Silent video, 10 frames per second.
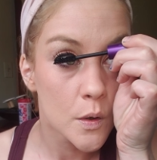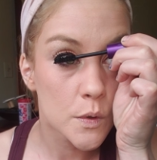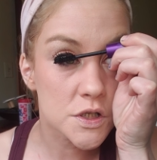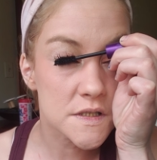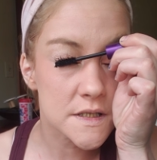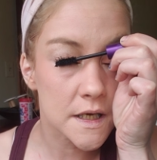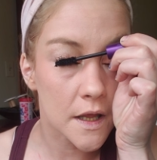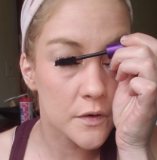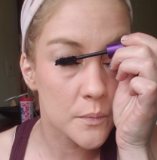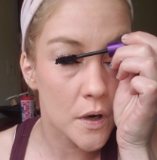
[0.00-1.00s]
which is
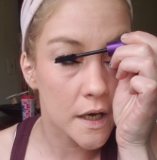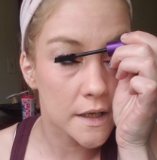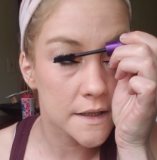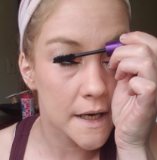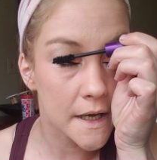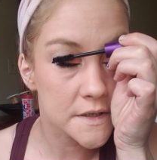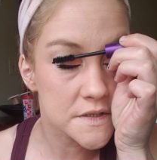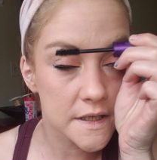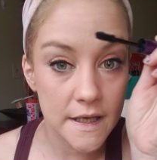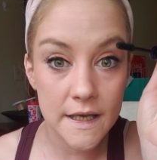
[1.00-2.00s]
another product that
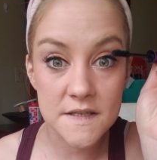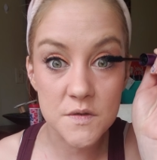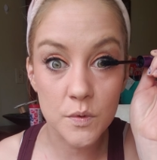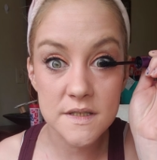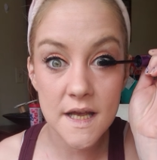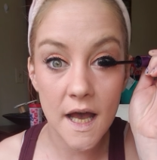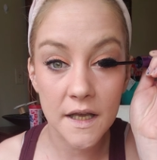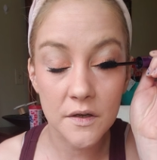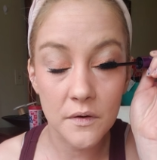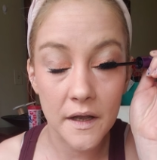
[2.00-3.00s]
actually is
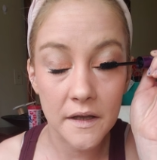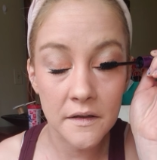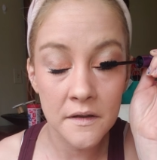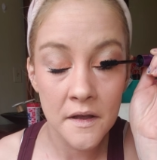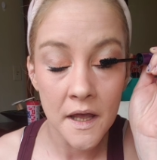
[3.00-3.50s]
retiring.